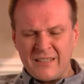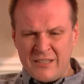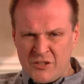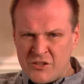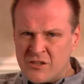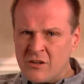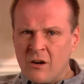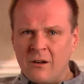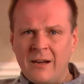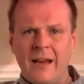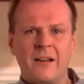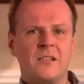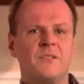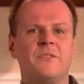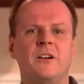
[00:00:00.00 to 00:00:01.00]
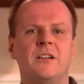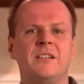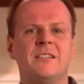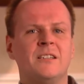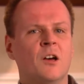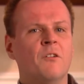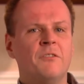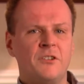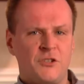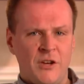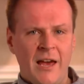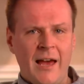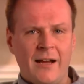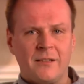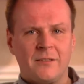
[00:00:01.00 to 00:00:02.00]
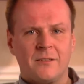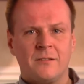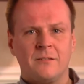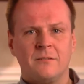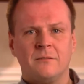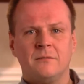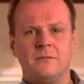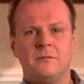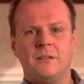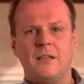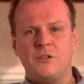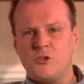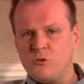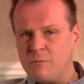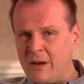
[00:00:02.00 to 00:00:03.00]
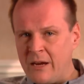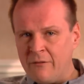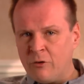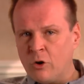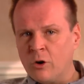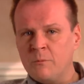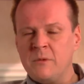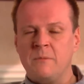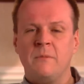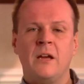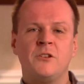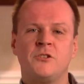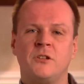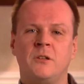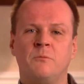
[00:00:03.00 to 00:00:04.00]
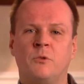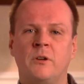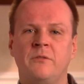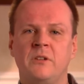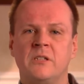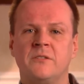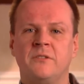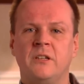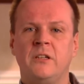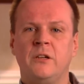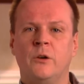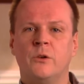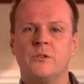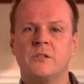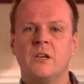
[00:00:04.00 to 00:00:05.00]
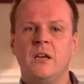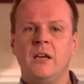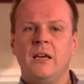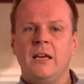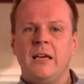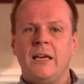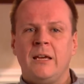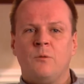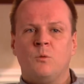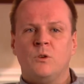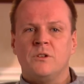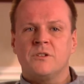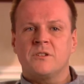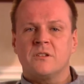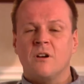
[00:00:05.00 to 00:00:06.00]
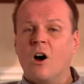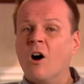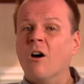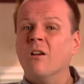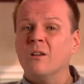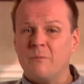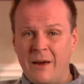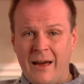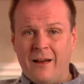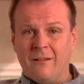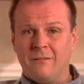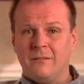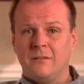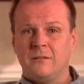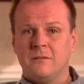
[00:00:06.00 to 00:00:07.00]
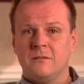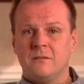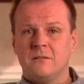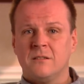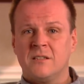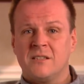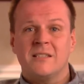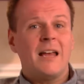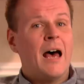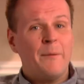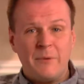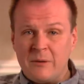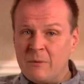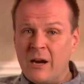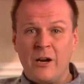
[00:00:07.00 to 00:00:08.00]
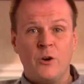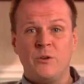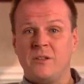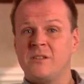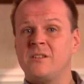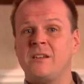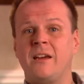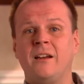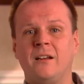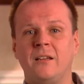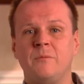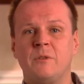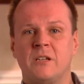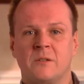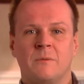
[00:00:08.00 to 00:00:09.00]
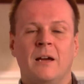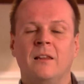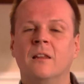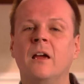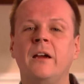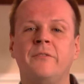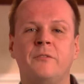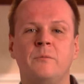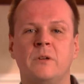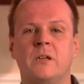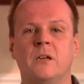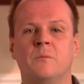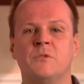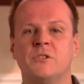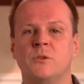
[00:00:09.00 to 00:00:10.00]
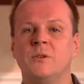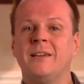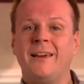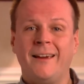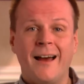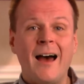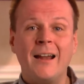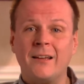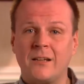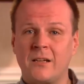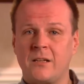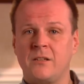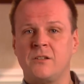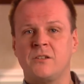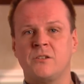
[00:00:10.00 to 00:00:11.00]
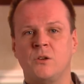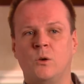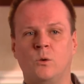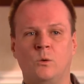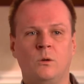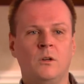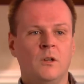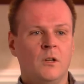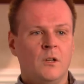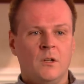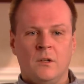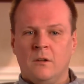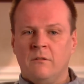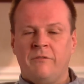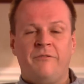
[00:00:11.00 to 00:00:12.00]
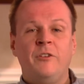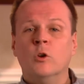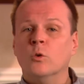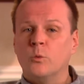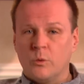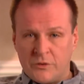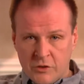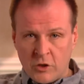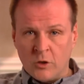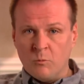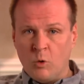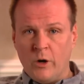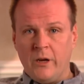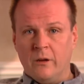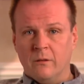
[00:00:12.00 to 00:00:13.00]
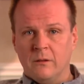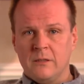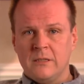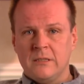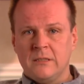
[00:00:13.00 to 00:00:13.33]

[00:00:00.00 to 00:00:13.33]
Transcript: it started out as a very selfish act. As you may have heard me mention in previous videos, it was all about stopping my own insanity because my life had become so chaotic and so filled with turmoil.